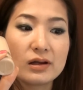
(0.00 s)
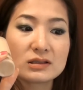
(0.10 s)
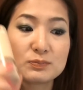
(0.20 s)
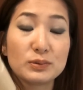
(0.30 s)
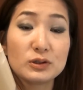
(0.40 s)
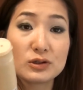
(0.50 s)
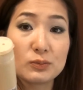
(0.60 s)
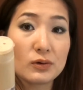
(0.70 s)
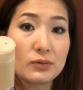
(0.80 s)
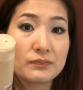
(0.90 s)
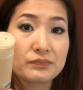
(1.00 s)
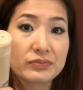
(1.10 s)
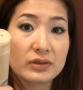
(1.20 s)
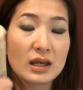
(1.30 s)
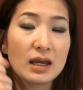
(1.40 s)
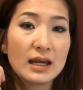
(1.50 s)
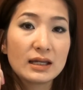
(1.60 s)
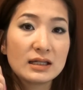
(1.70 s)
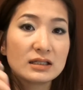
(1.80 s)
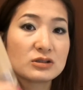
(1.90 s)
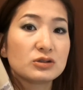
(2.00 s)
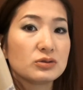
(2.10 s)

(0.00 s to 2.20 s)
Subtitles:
It's buildable, and it's